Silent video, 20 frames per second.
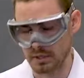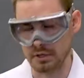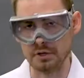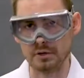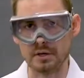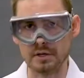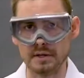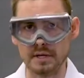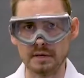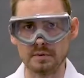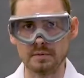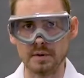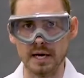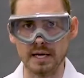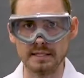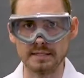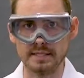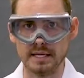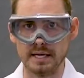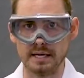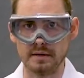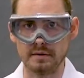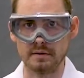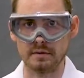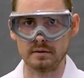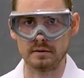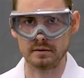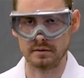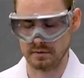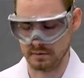You can then write down
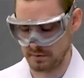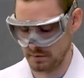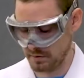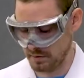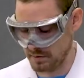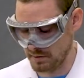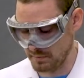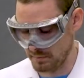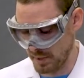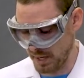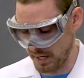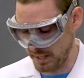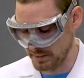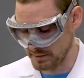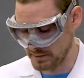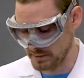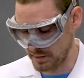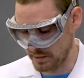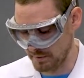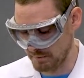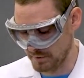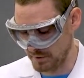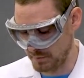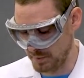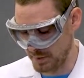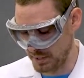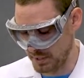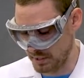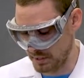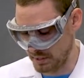the mass of the
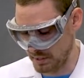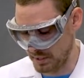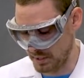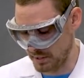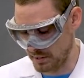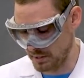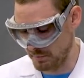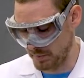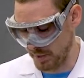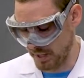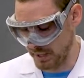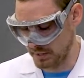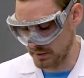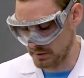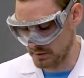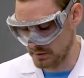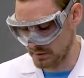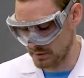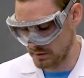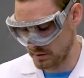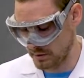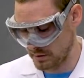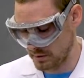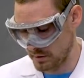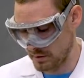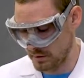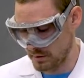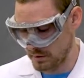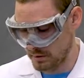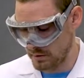beaker in the balance
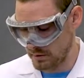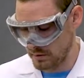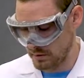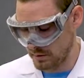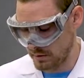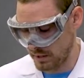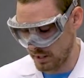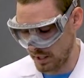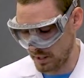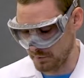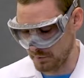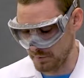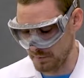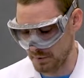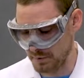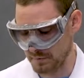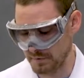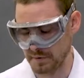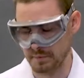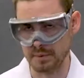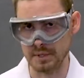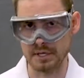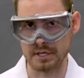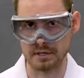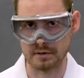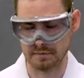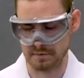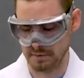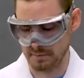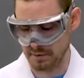and remove the
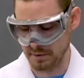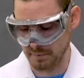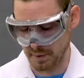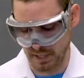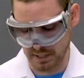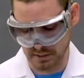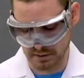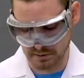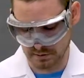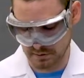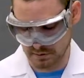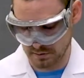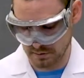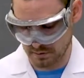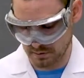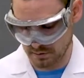beaker from the balance.